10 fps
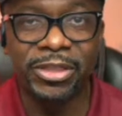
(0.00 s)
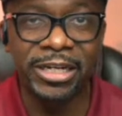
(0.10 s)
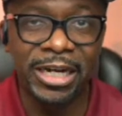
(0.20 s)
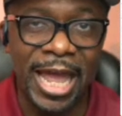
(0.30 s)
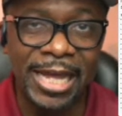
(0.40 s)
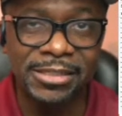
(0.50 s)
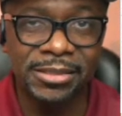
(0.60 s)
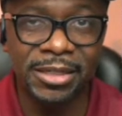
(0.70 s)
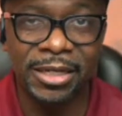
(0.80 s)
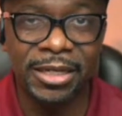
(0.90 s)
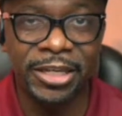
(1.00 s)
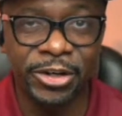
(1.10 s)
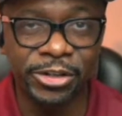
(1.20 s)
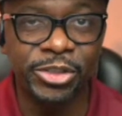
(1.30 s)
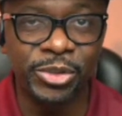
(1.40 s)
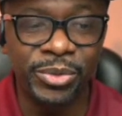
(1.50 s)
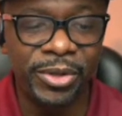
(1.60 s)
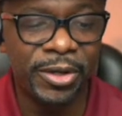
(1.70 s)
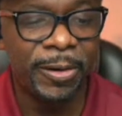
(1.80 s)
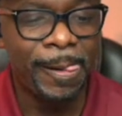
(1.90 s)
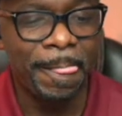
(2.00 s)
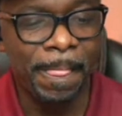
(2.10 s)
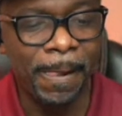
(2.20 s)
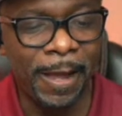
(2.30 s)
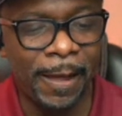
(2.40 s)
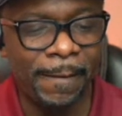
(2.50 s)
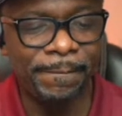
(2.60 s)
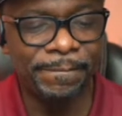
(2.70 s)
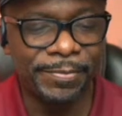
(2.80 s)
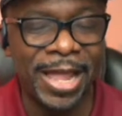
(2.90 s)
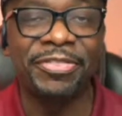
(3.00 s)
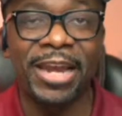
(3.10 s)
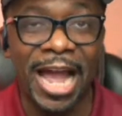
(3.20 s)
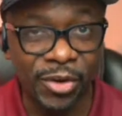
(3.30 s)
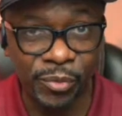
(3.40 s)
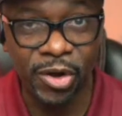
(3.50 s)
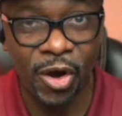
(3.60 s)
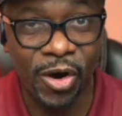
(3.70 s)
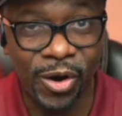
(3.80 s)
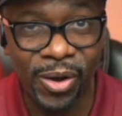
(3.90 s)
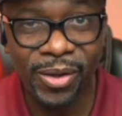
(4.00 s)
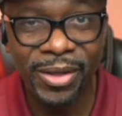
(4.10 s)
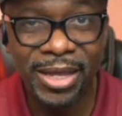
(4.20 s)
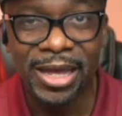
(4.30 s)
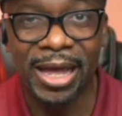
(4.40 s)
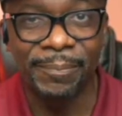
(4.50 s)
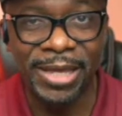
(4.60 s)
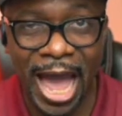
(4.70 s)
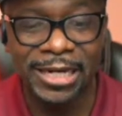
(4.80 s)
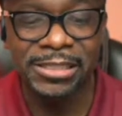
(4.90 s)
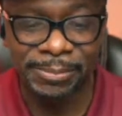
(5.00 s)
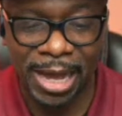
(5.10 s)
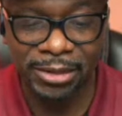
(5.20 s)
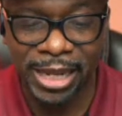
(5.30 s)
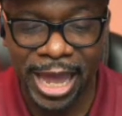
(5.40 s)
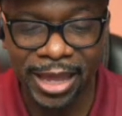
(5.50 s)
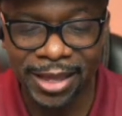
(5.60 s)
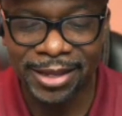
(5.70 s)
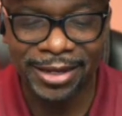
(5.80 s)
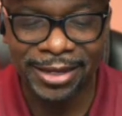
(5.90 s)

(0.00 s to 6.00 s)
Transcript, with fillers: within the last uh, year or two. Uh, not that I can recall. I'll be honest about that.